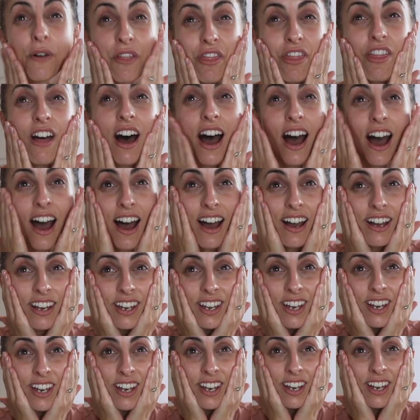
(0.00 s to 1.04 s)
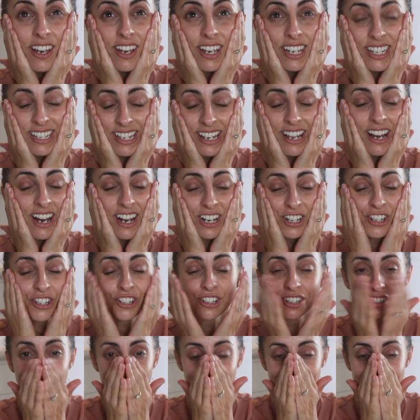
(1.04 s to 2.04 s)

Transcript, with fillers: That is Lush.